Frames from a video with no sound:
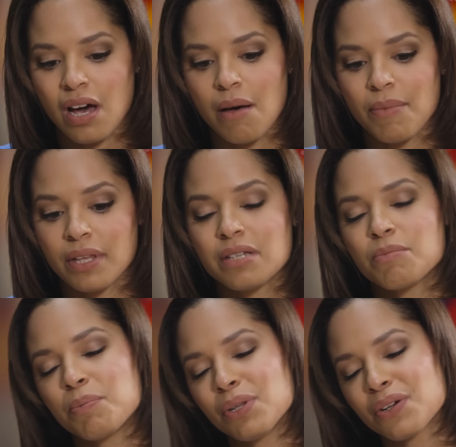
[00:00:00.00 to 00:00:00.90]
that some
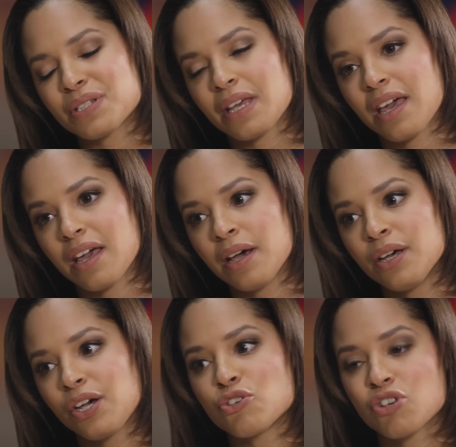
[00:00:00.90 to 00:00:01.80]
people are saying
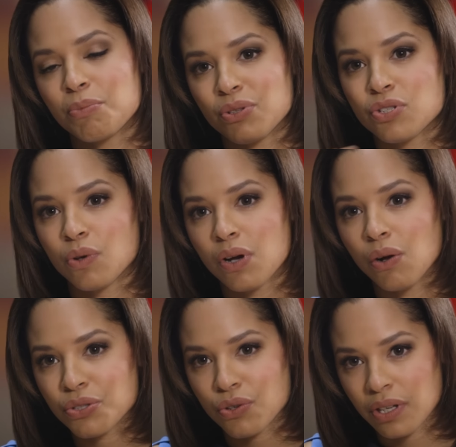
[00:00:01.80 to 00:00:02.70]
contributes to a
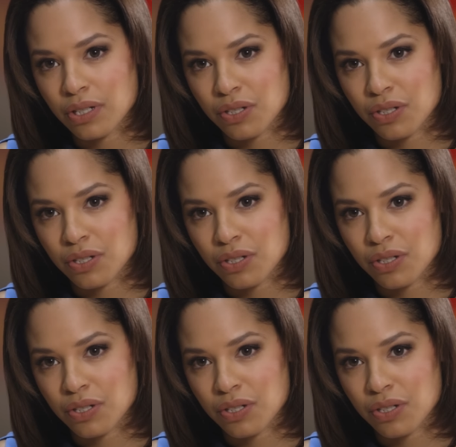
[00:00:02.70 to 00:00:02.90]
culture that